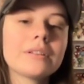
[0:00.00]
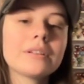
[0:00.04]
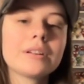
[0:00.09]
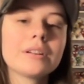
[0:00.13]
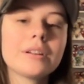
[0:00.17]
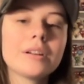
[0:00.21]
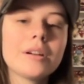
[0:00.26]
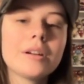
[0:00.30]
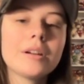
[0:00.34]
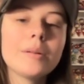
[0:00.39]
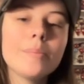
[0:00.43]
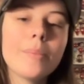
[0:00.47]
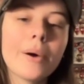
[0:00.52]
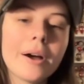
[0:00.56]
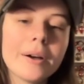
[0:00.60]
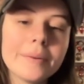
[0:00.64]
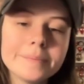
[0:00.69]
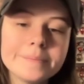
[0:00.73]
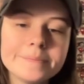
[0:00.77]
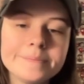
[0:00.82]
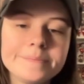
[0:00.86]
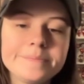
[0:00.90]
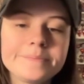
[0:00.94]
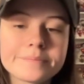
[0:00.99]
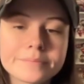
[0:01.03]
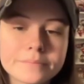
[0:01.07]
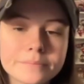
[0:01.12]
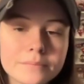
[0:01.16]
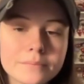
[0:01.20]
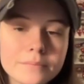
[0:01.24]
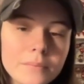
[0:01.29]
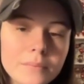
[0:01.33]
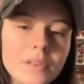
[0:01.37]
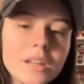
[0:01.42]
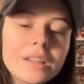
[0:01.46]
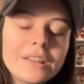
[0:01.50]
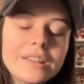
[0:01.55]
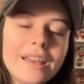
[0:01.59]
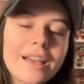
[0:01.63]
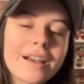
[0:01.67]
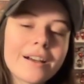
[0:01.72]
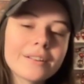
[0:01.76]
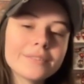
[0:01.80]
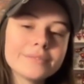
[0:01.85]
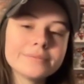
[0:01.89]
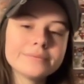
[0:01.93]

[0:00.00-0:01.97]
Yeah. But yeah.